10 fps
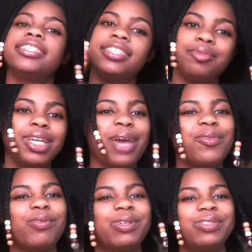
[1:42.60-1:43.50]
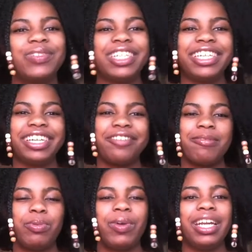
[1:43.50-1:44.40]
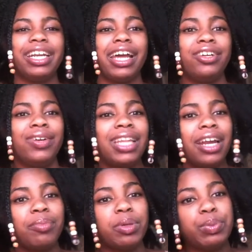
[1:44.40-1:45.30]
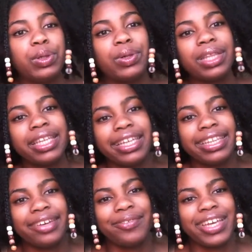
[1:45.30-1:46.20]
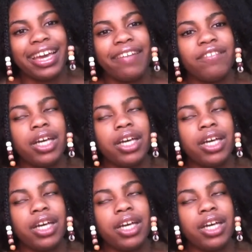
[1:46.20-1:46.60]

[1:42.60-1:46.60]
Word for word: Sigma Gamma Rho Sorority Incorporated. I know a lot of people don't think that we have